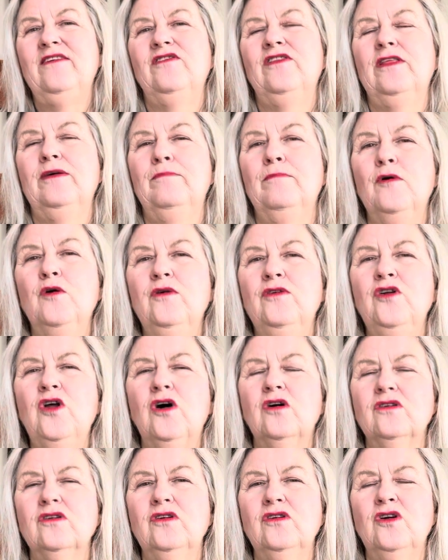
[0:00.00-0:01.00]

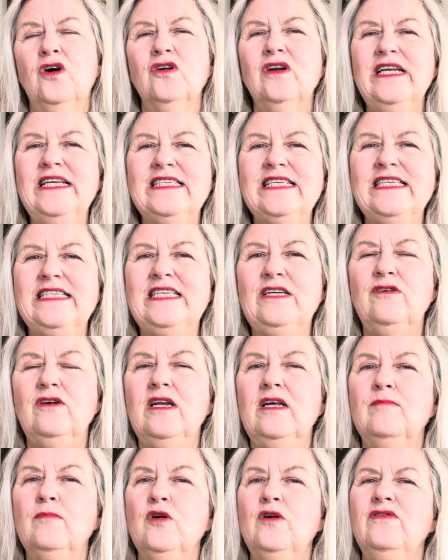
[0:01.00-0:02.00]
Not
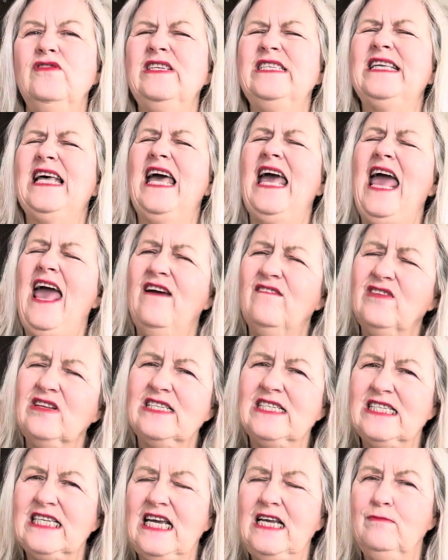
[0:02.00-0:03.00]
necessarily movies they haven't
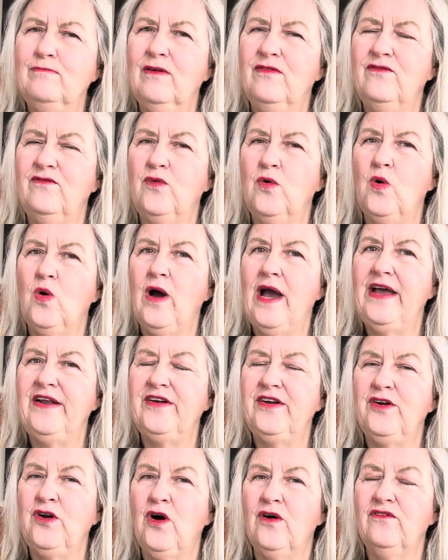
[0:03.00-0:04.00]
seen before and
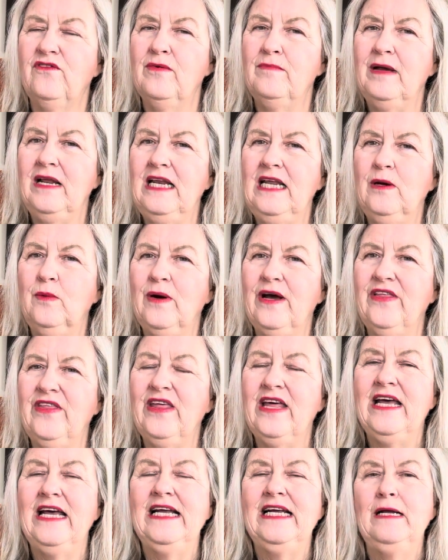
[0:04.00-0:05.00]
are not familiar with.
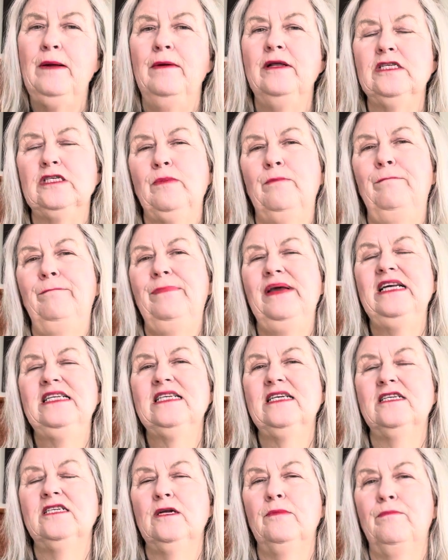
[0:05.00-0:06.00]
It's
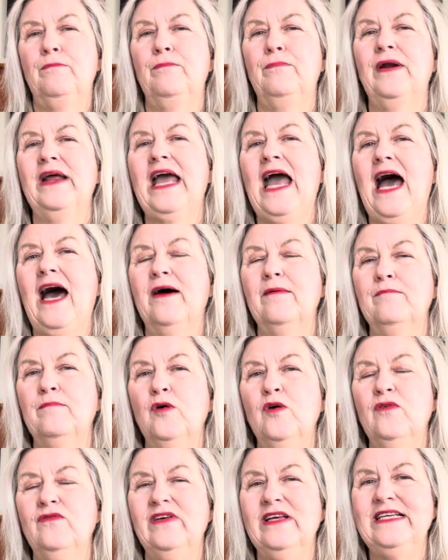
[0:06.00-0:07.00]
better to bring out
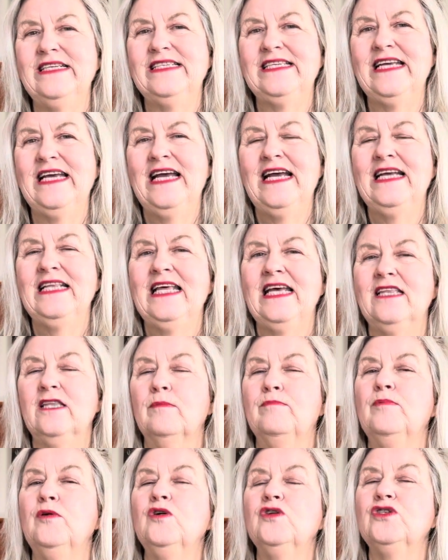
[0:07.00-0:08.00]
movies that the
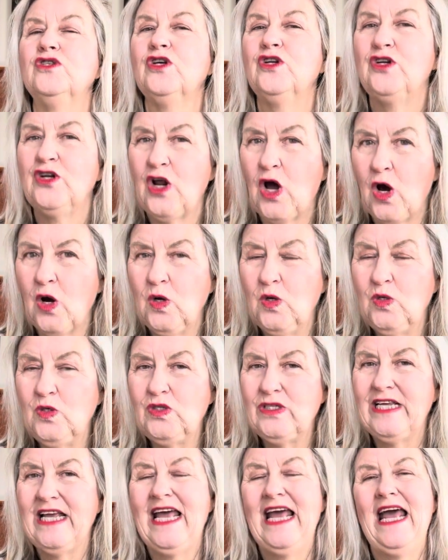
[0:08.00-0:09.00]
person
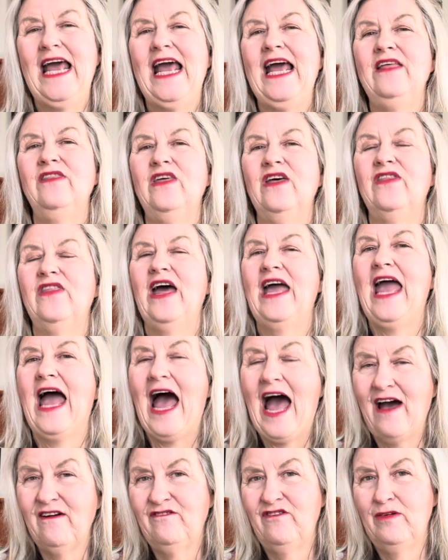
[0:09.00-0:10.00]
knows and that they
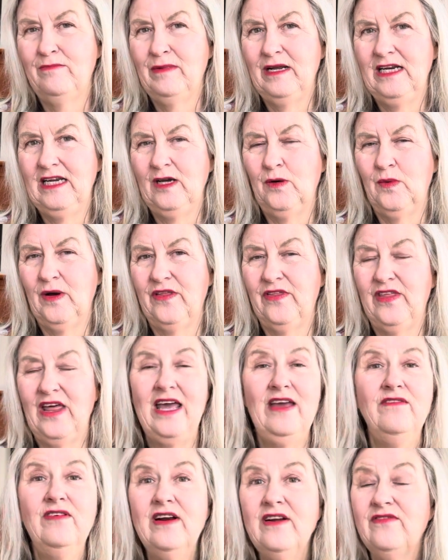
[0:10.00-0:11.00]
are familiar with,
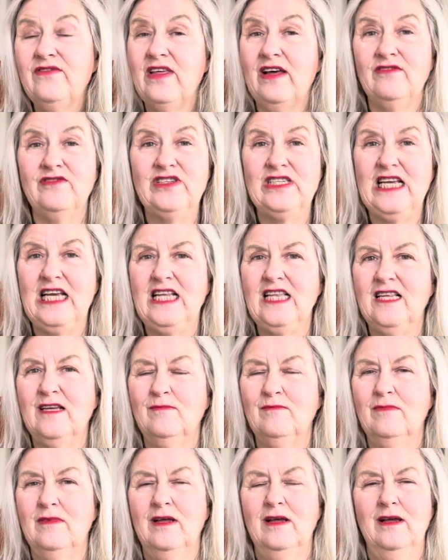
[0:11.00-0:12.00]
even if they've seen
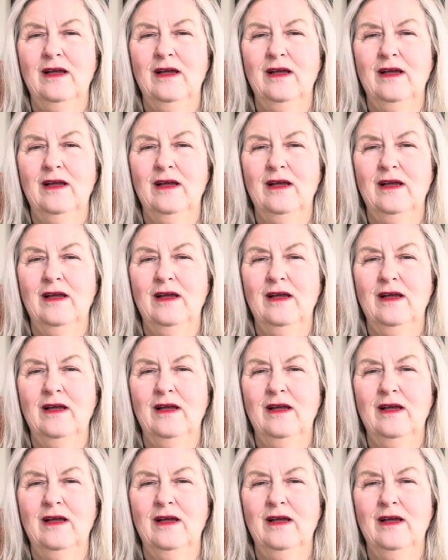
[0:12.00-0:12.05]
them